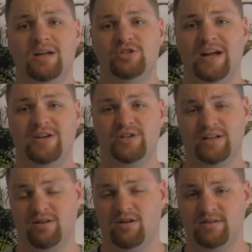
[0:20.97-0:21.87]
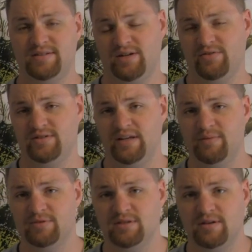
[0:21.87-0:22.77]
changing laws here in the state
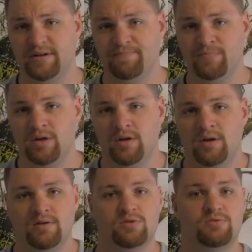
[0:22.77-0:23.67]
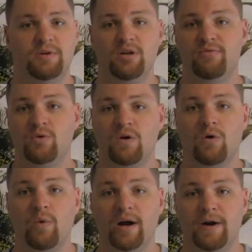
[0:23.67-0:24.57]
of Missouri. So as many of you
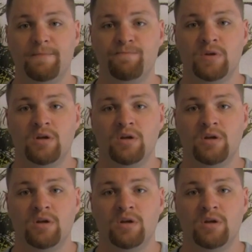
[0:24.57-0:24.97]
are aware,